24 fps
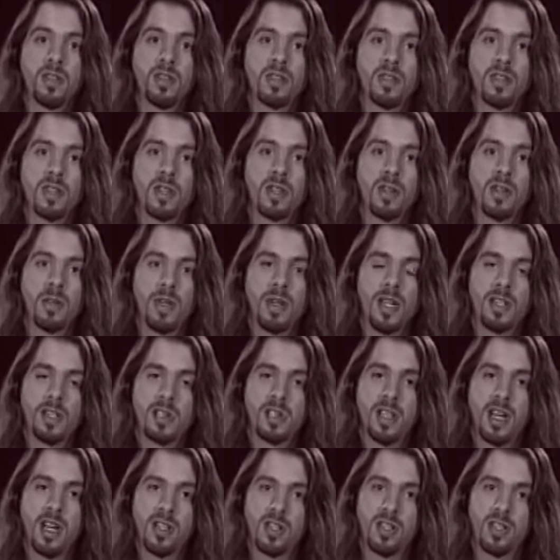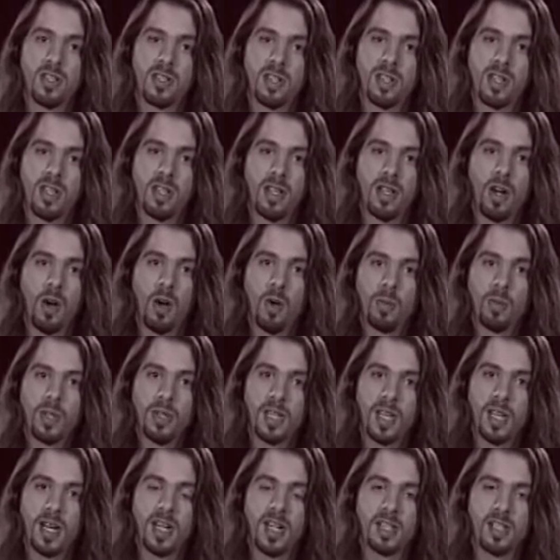So it's not just only
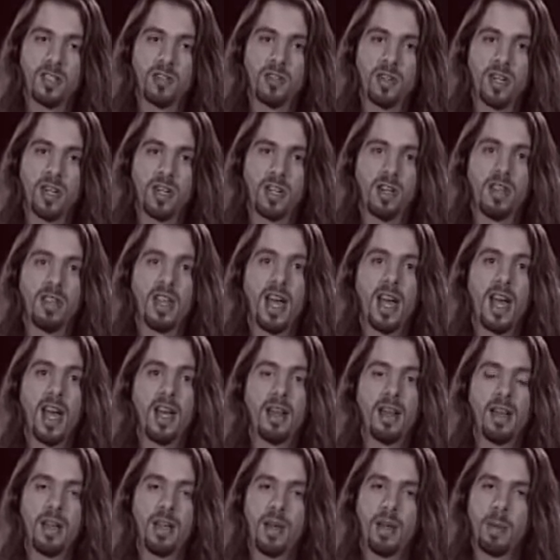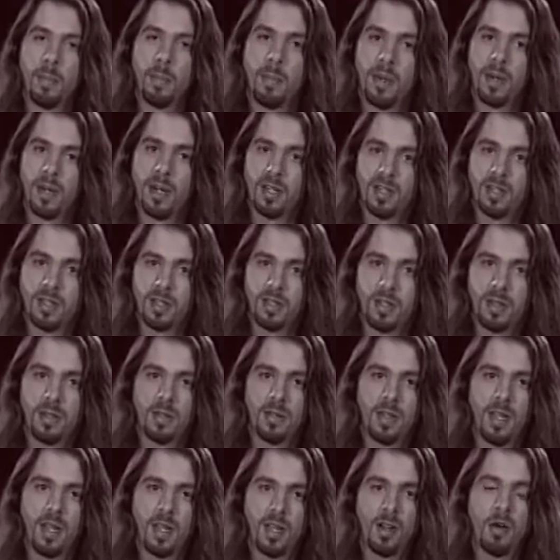concentrating on that, but it's
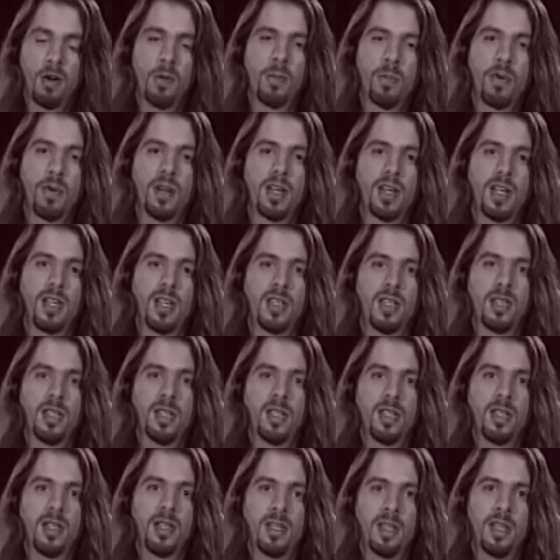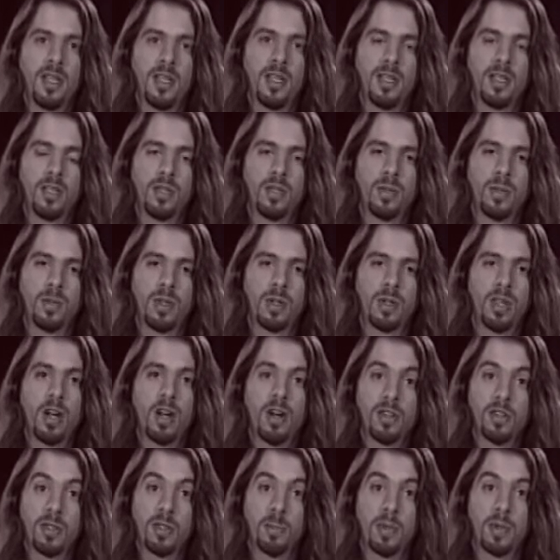incorporating it into a
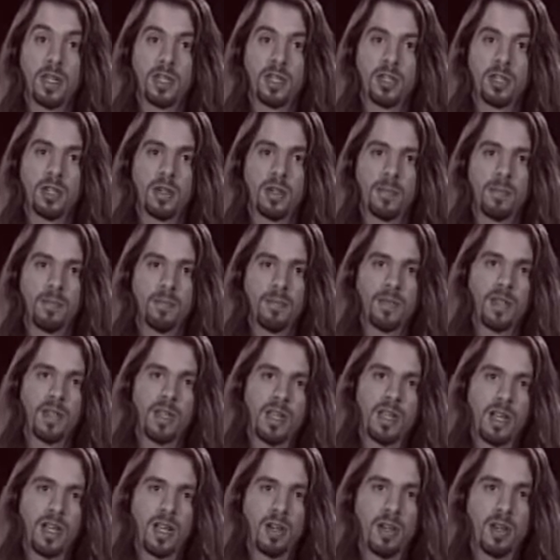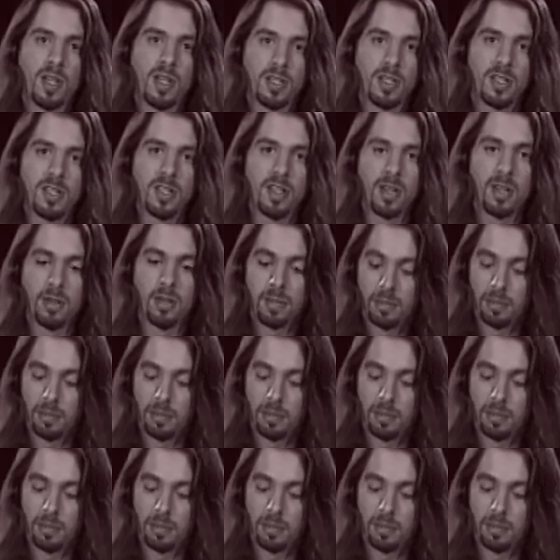larger picture. Here it is slow.